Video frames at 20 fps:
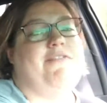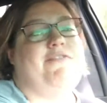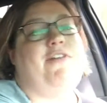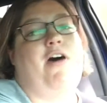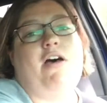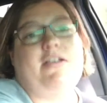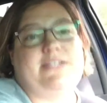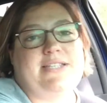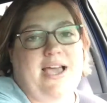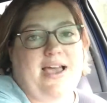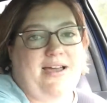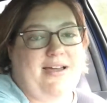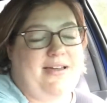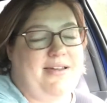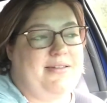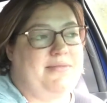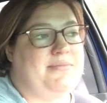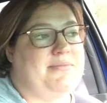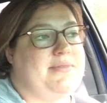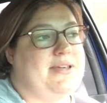Fall
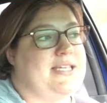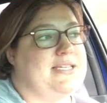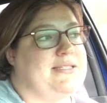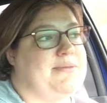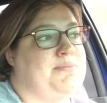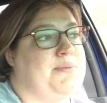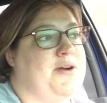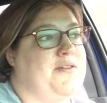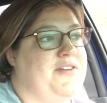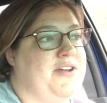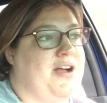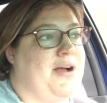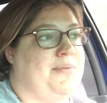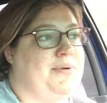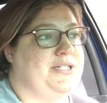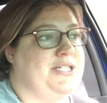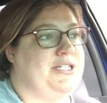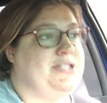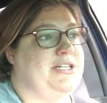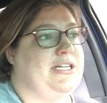time is a perfect
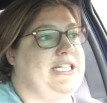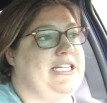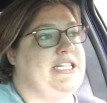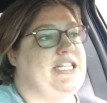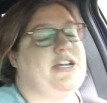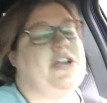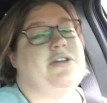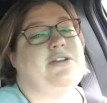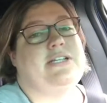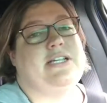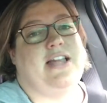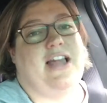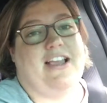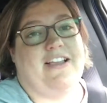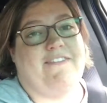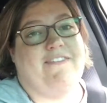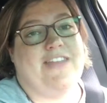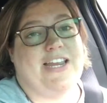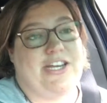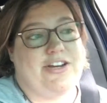opportunity to go to
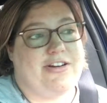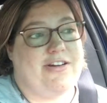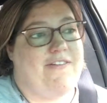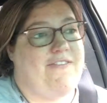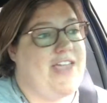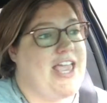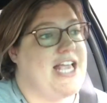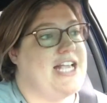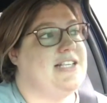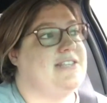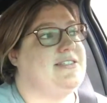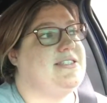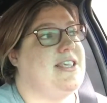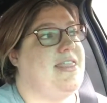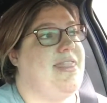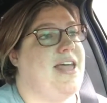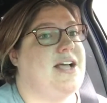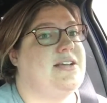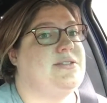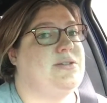like vendor events
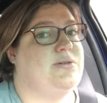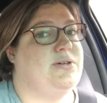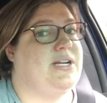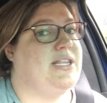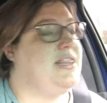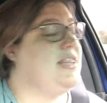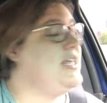and that sort of